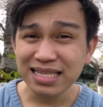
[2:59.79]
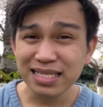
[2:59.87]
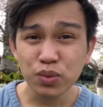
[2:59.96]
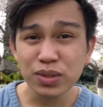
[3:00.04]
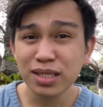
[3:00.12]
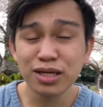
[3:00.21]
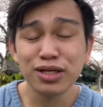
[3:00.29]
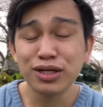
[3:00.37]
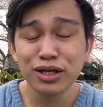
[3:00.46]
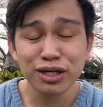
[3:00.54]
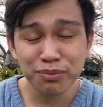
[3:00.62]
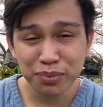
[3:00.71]
it was a
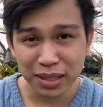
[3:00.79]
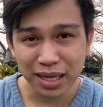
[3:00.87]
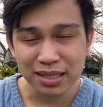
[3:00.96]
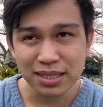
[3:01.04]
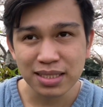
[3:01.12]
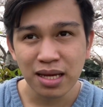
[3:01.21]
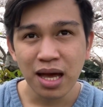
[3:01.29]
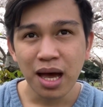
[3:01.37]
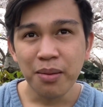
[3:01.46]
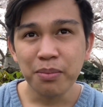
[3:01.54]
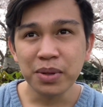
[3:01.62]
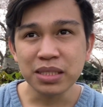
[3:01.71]
good place,
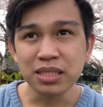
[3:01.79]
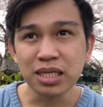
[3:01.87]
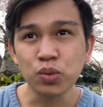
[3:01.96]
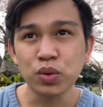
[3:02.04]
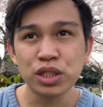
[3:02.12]
but it was